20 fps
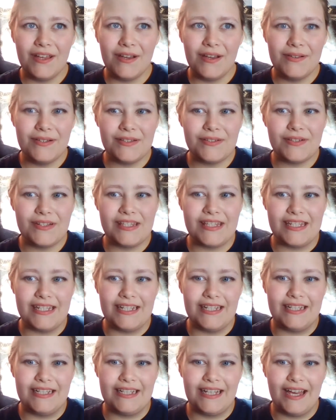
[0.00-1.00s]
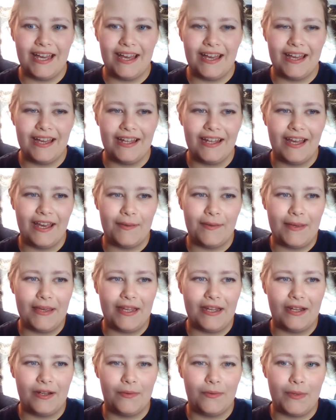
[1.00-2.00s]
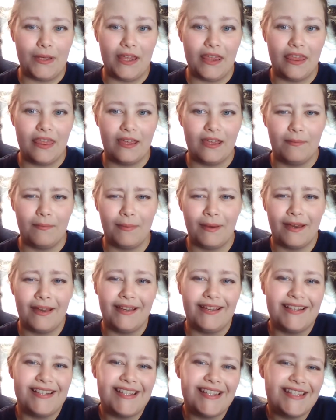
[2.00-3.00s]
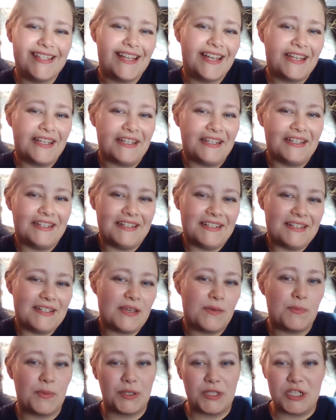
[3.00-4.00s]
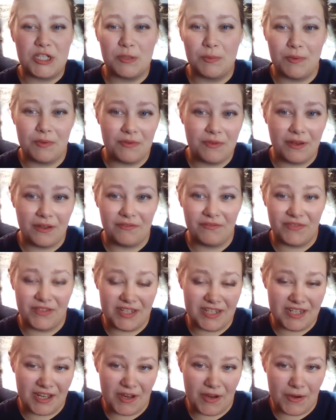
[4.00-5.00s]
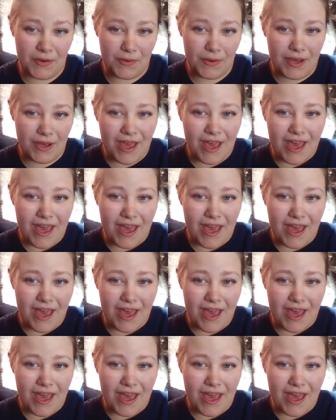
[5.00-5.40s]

it's Christine. I'm here with my second Book-Tube-A-Thon video,